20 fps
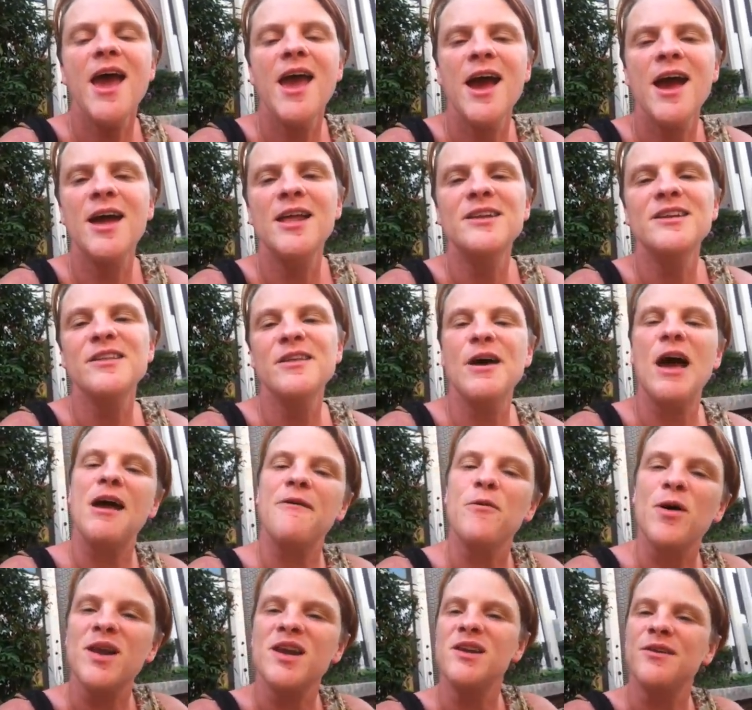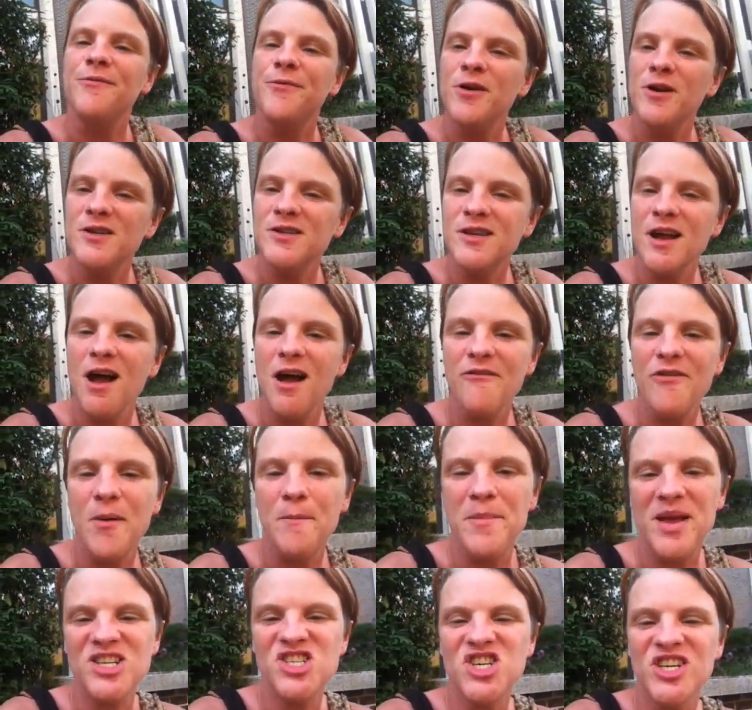And I wanted to first off
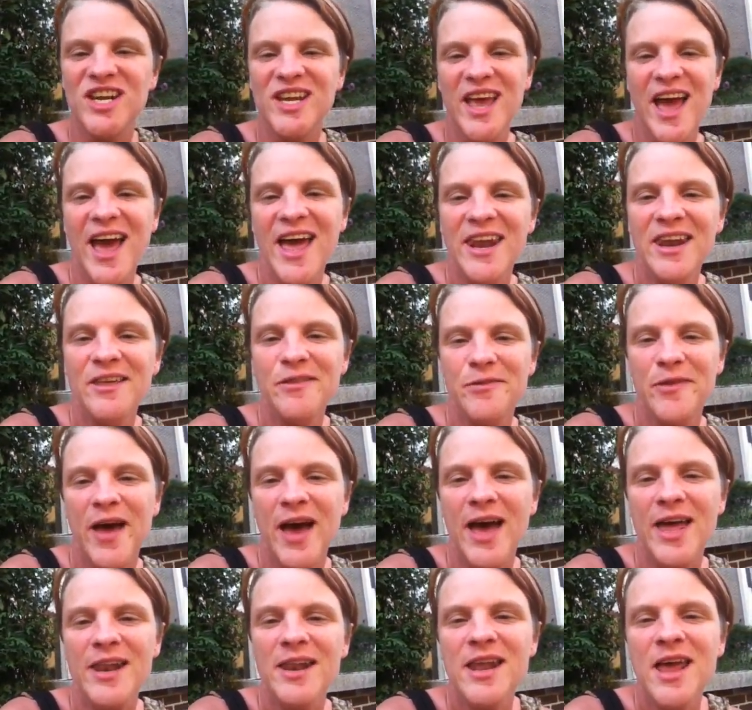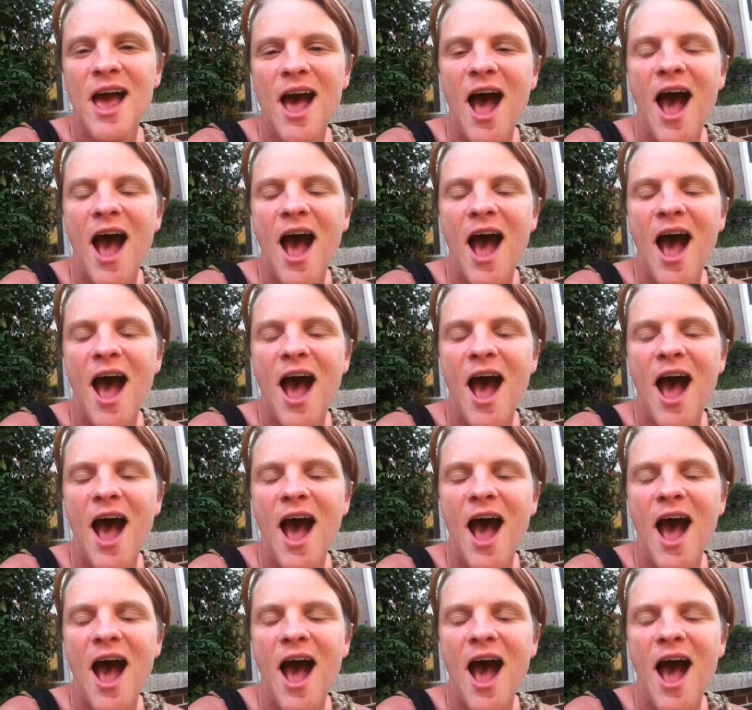mention again that